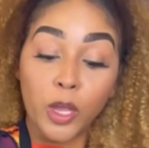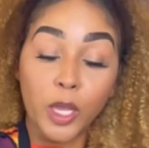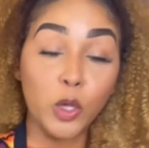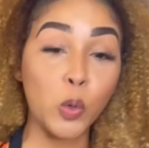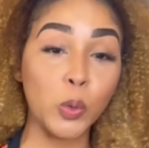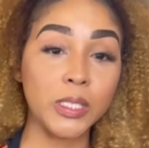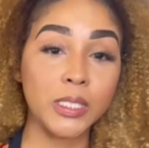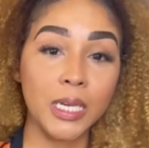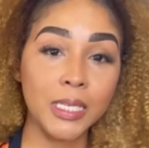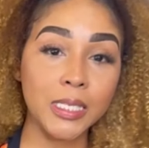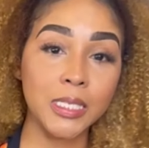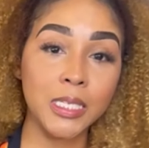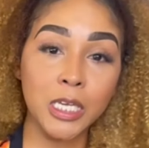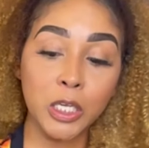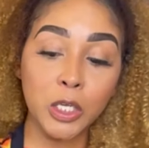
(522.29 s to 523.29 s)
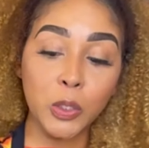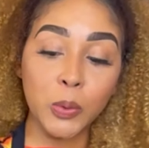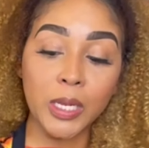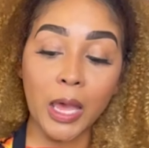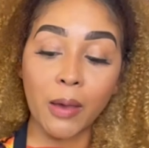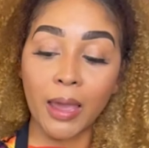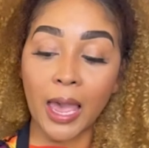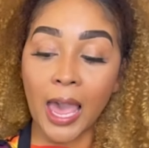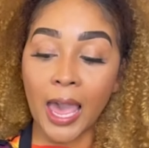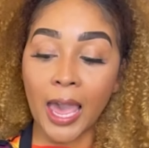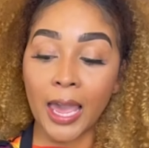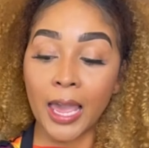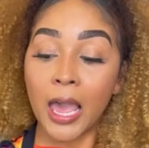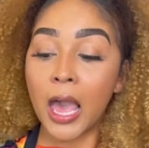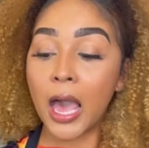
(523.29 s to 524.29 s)
you'll stay tuned,
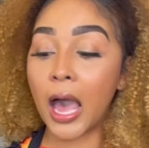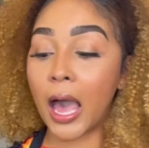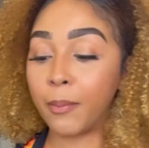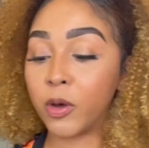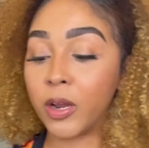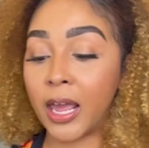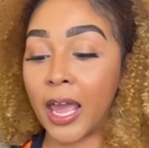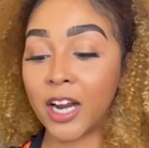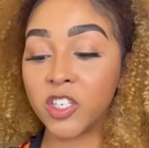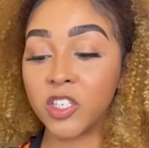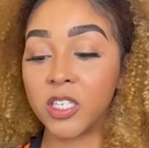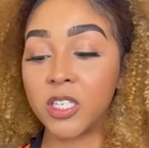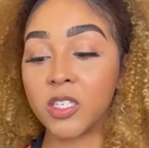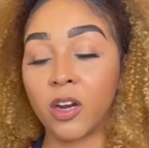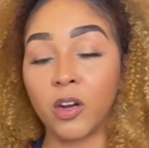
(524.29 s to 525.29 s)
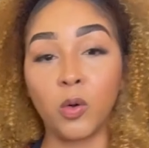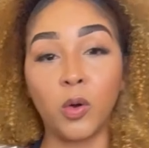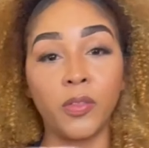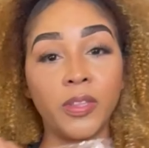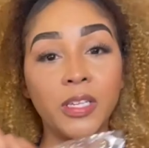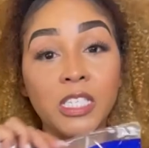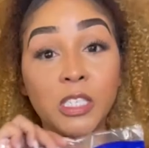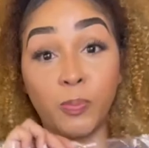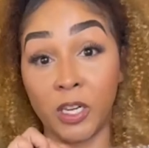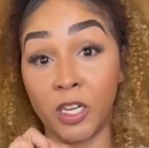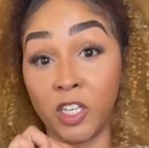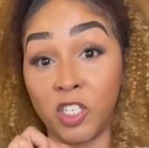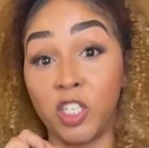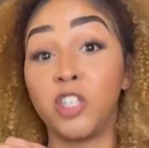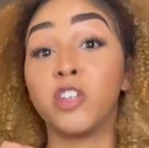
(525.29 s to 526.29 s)
okay? I'm gonna actually start on this
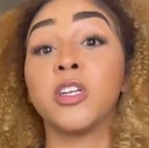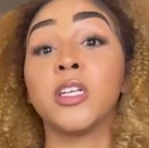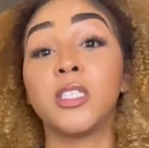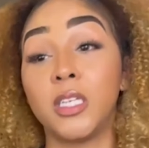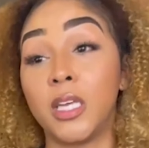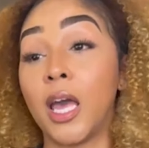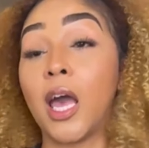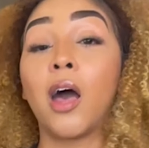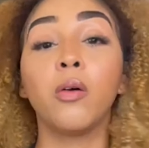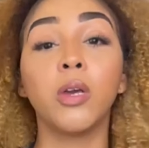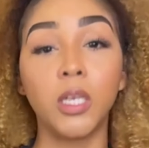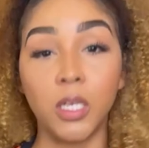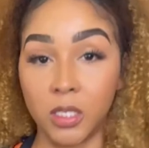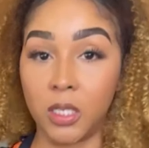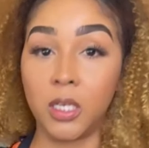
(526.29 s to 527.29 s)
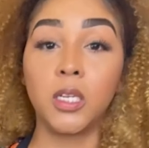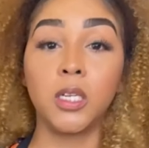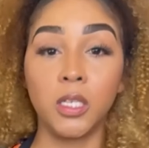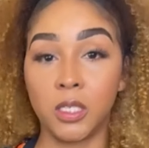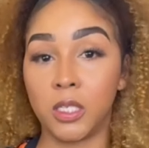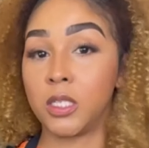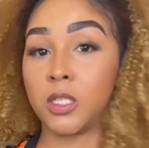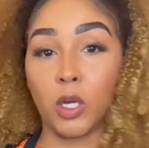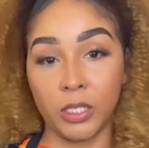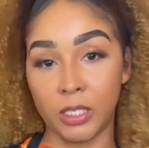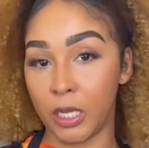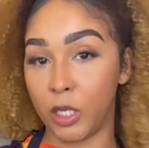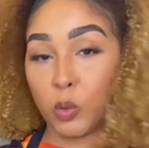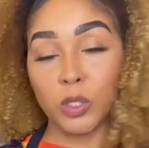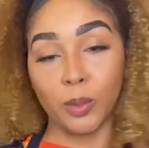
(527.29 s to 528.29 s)
spinach, and you're gonna see how easy it is to
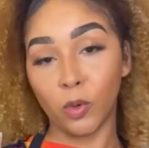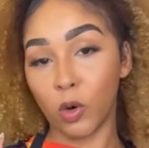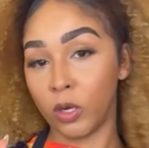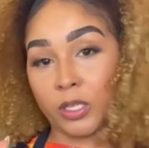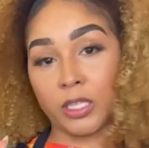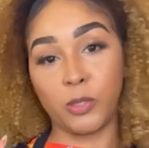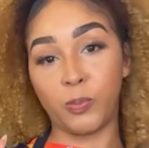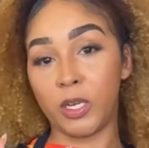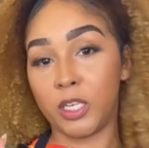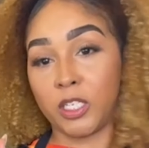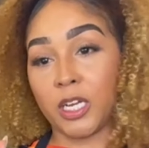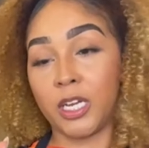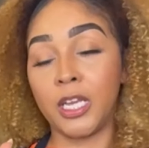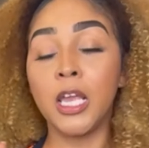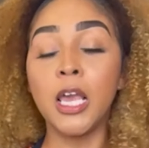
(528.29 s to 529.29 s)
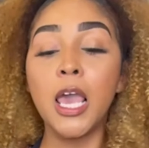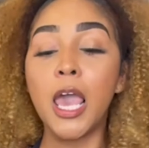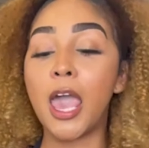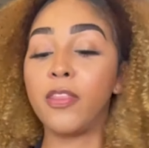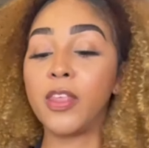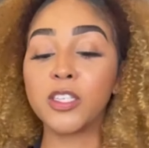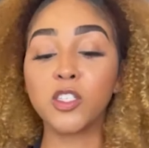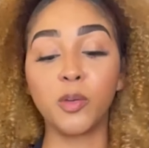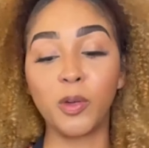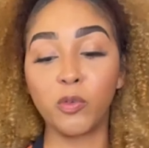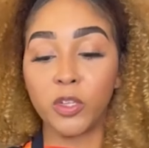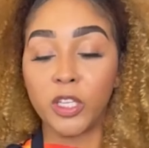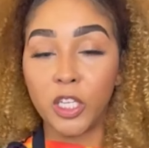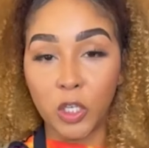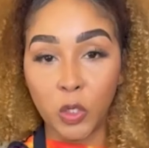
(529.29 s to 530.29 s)
saute you some garlic spinach, honey. And it's gonna be
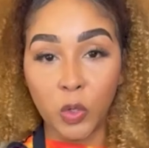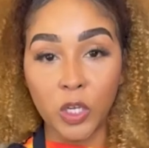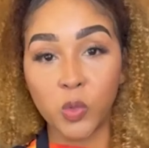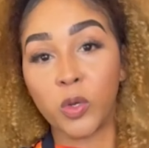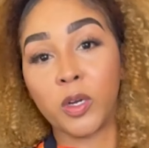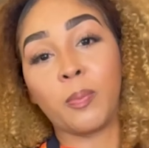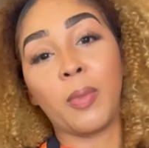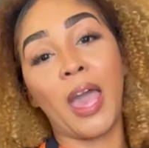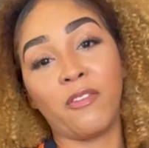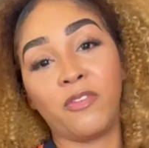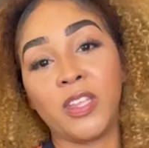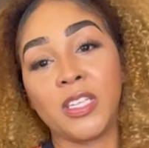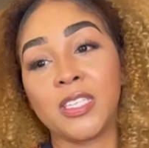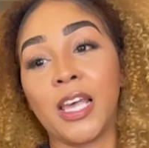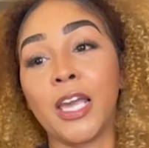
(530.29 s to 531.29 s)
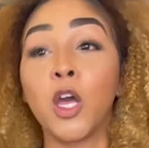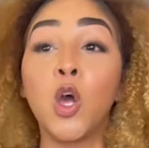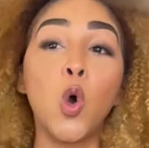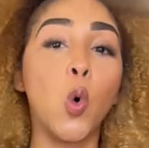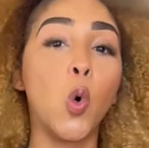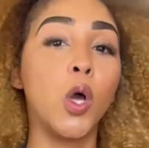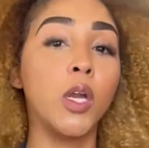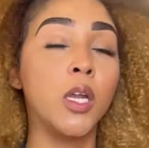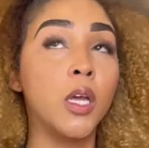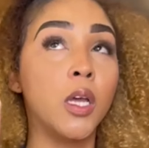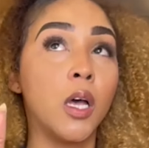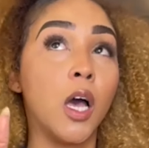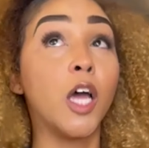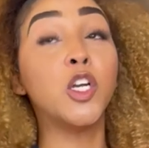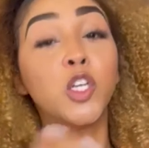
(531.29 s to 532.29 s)
really cute because we're gonna have this like on
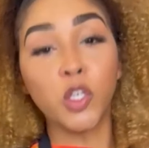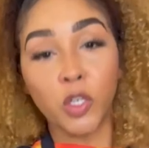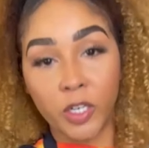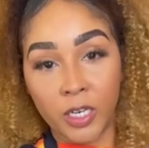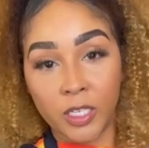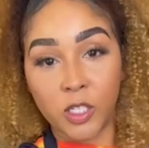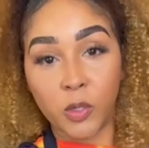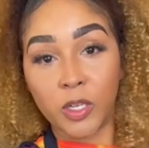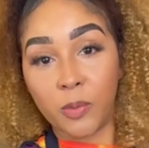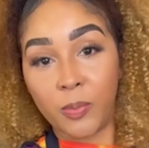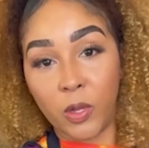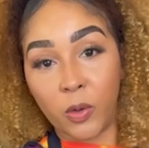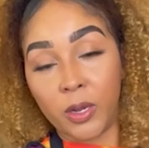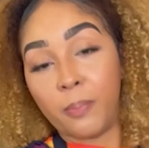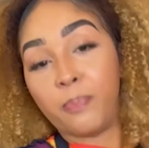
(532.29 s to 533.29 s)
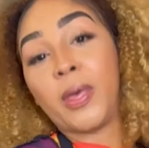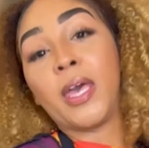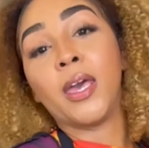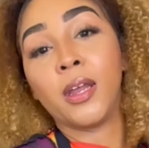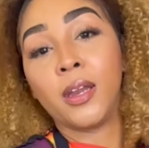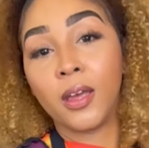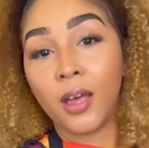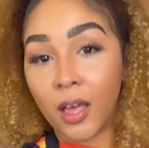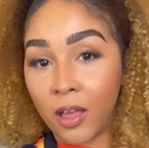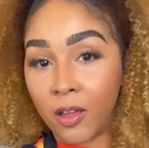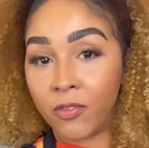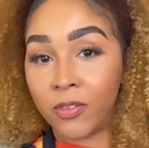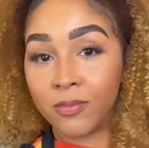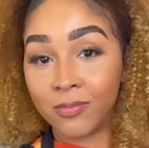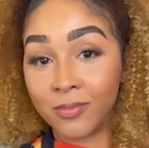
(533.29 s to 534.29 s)
under it, so it can be on a bed of
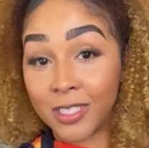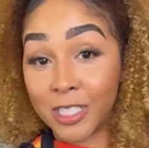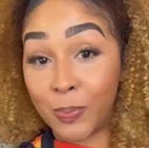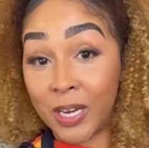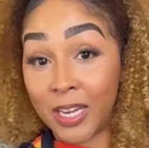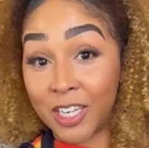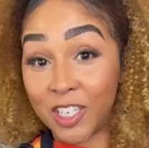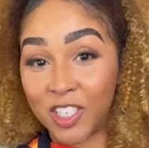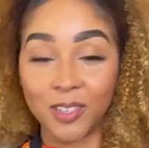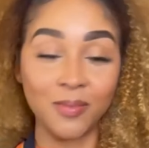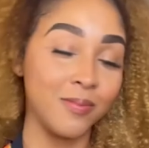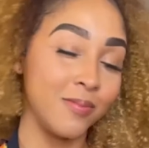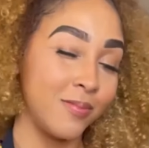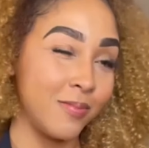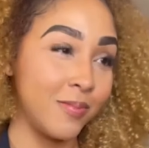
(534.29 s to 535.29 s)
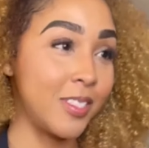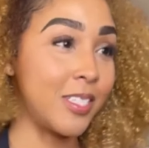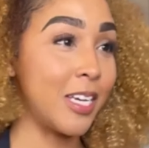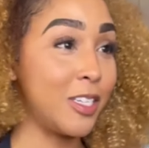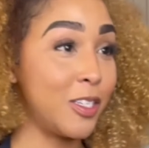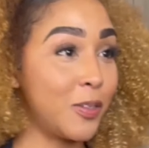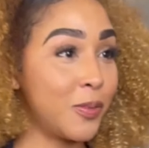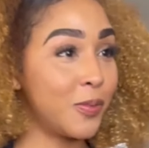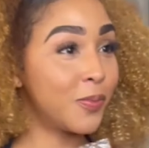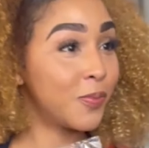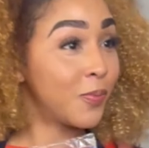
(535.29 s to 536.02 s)
spinach. Stay tuned.